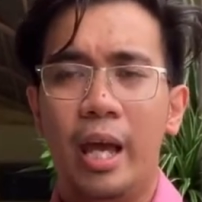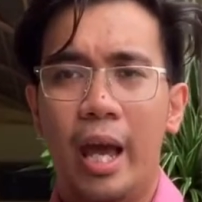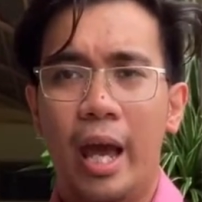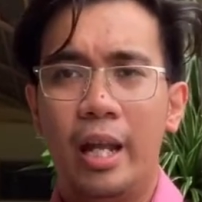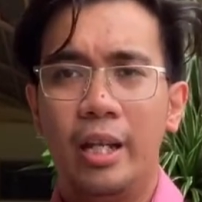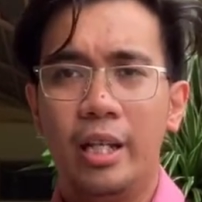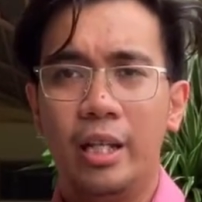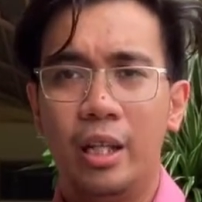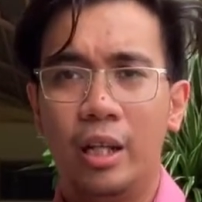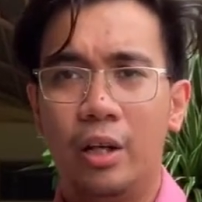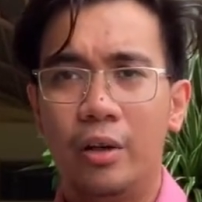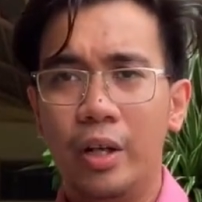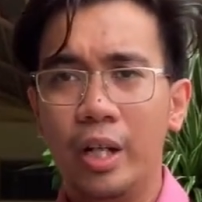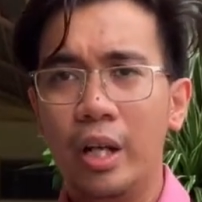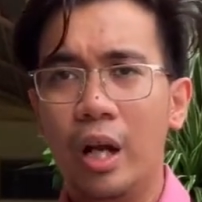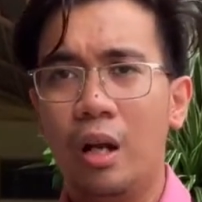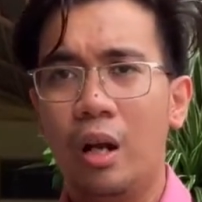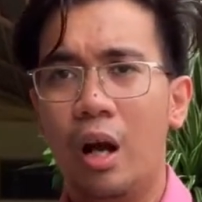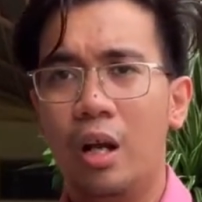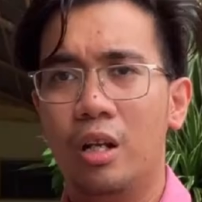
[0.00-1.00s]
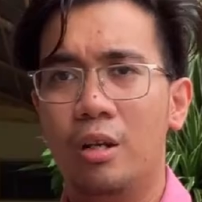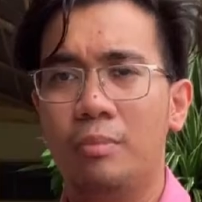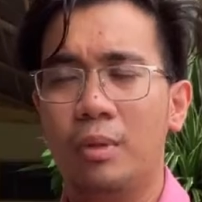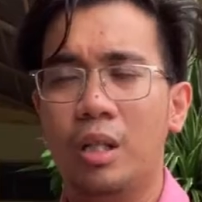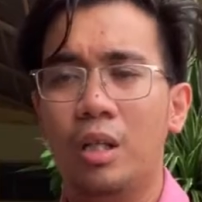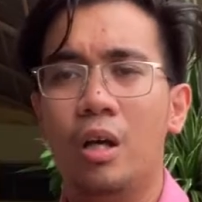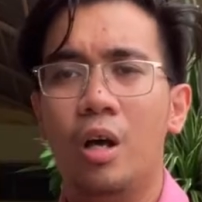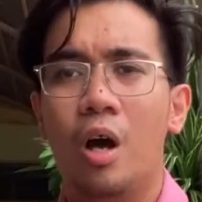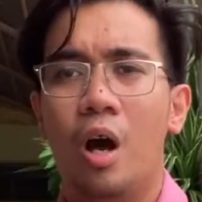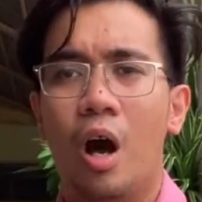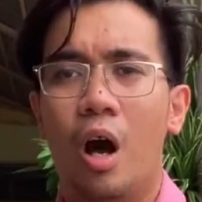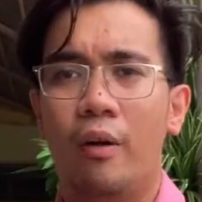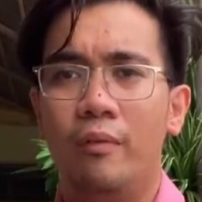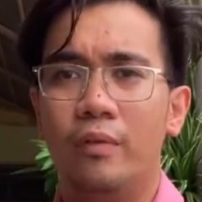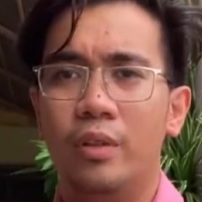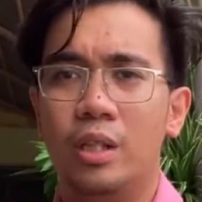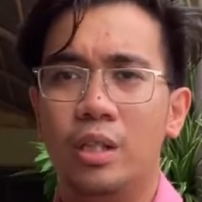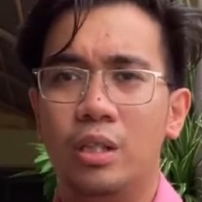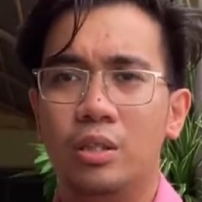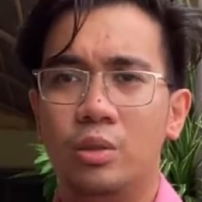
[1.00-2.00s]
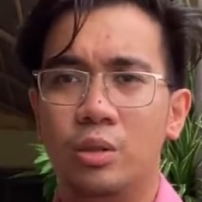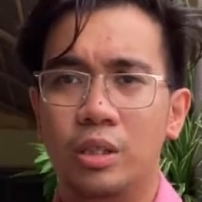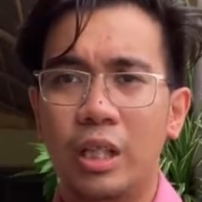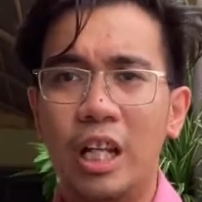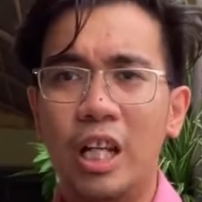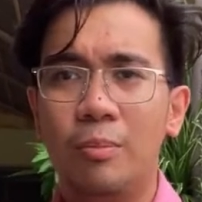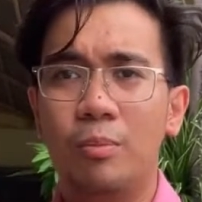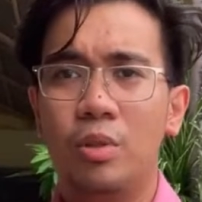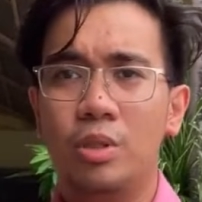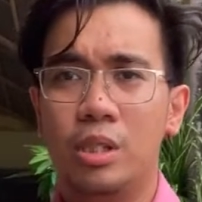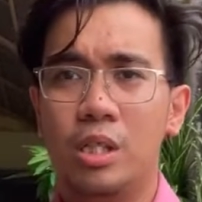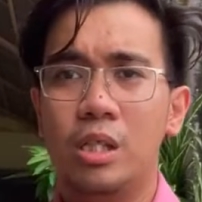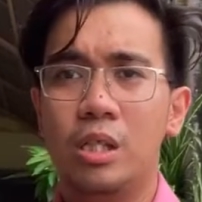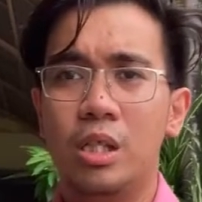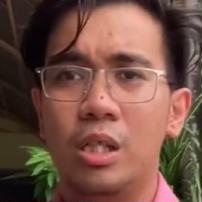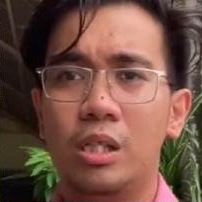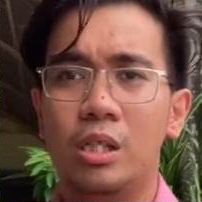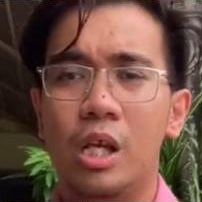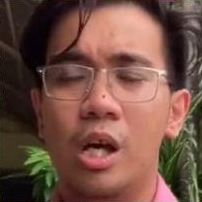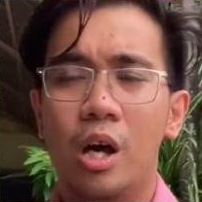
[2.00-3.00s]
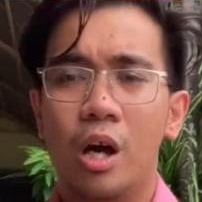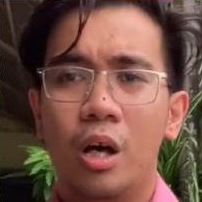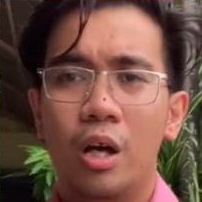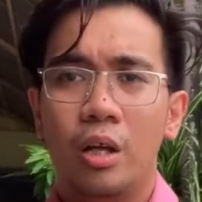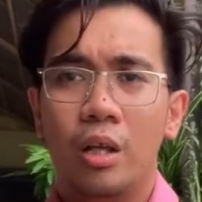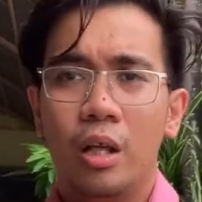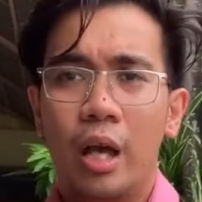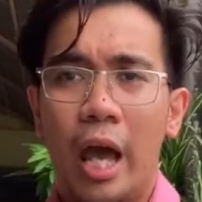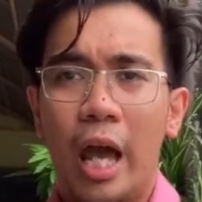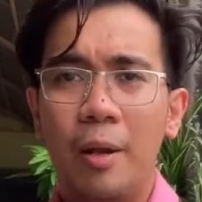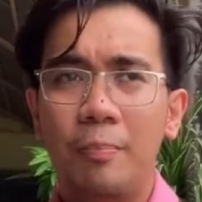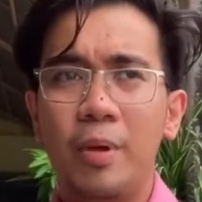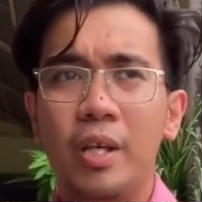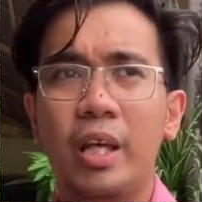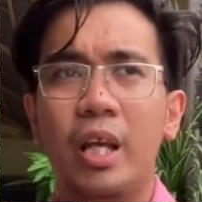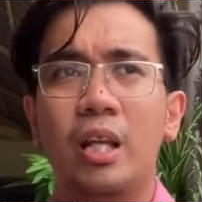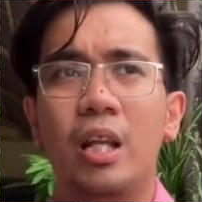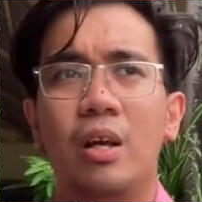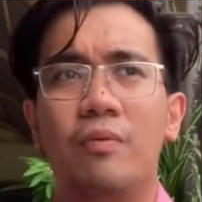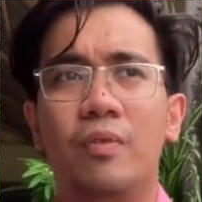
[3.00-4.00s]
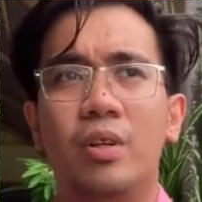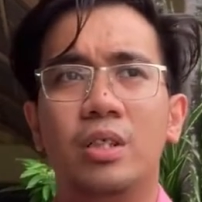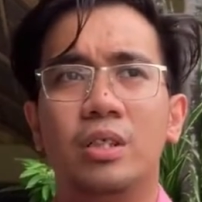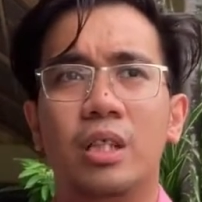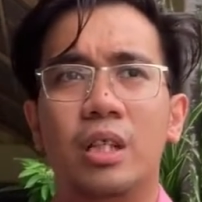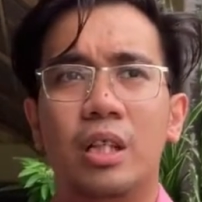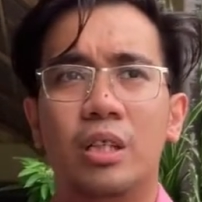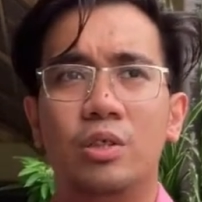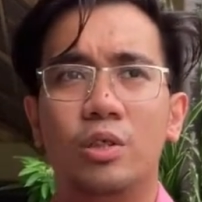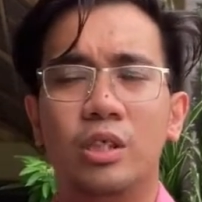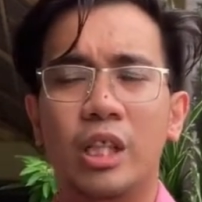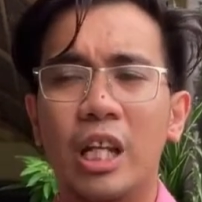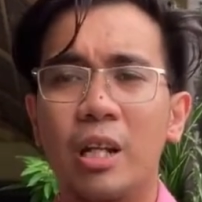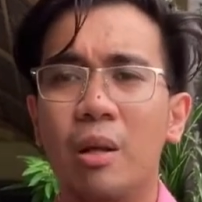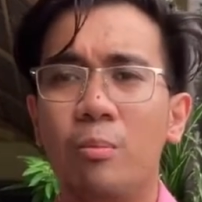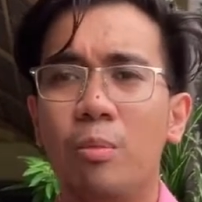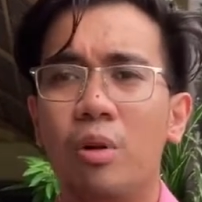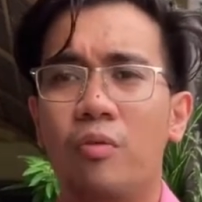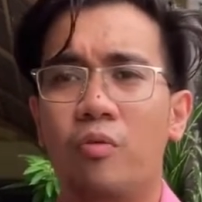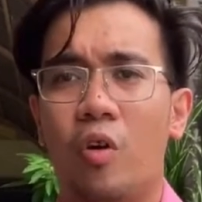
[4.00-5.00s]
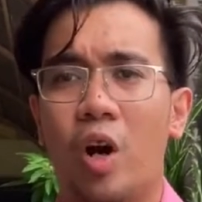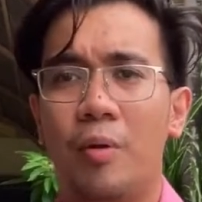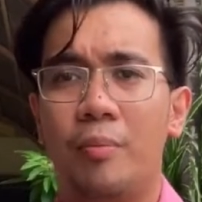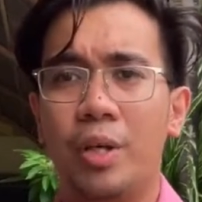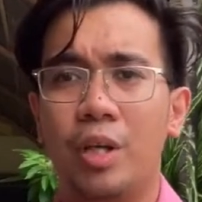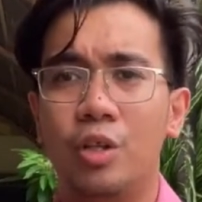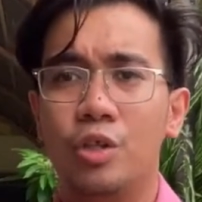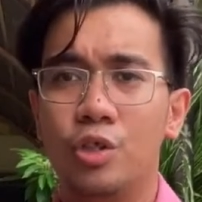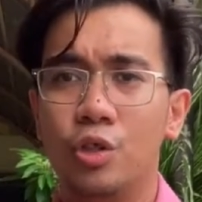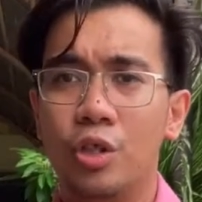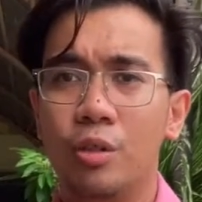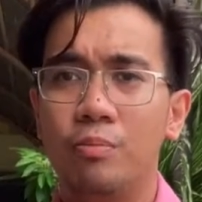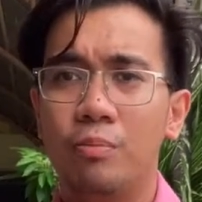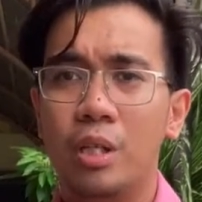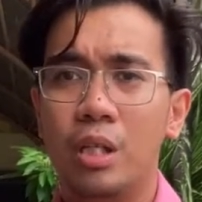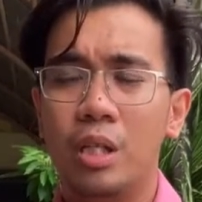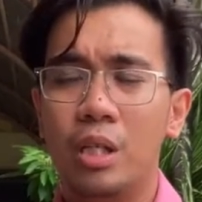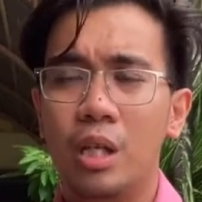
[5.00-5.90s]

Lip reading: And in the green economy of the sustainable cities, NPK levels in sustainable farming should be